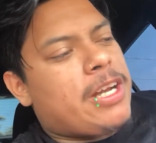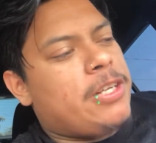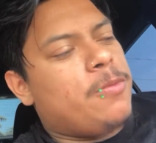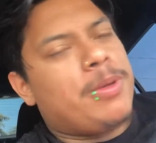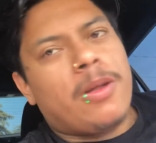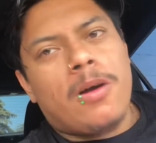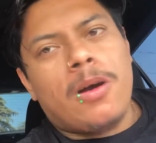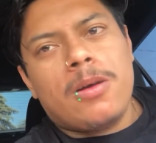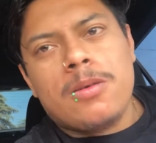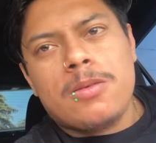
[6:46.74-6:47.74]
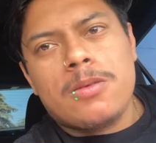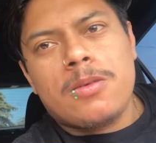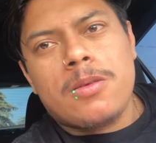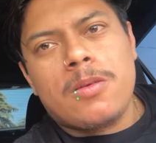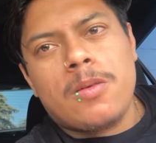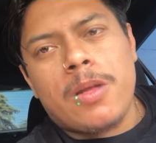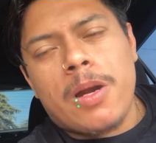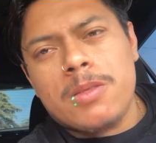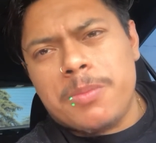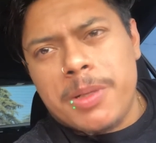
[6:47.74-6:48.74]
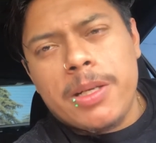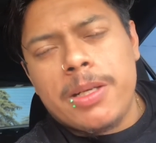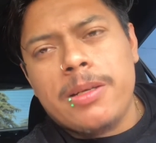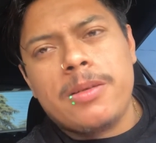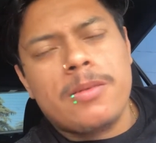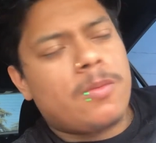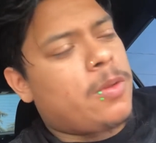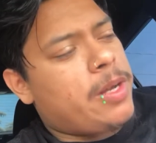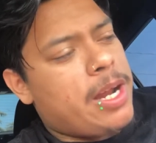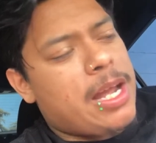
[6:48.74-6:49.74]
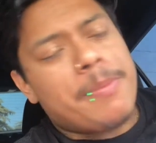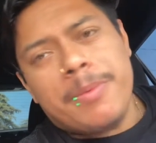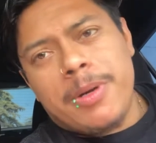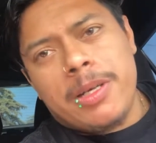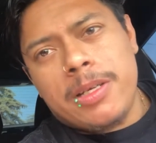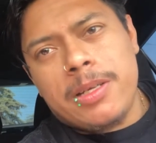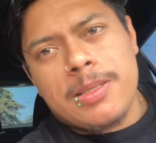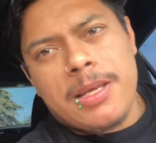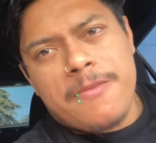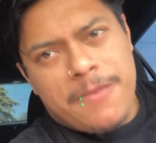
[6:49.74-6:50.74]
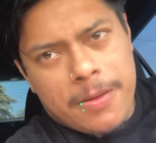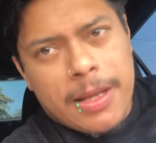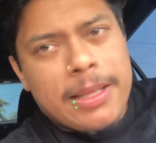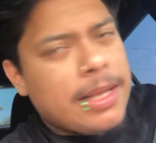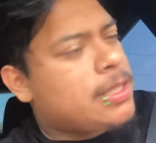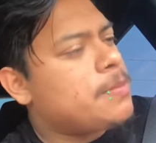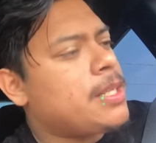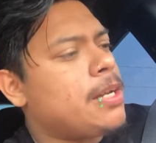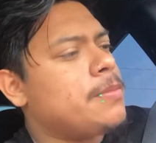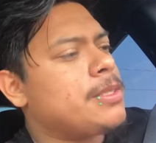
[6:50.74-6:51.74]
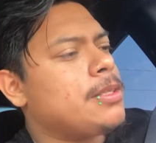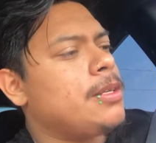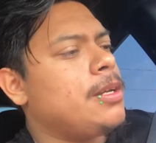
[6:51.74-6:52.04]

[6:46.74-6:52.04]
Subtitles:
don't belong, or that I was a burden, or that I am a burden, because I feel like that sometimes.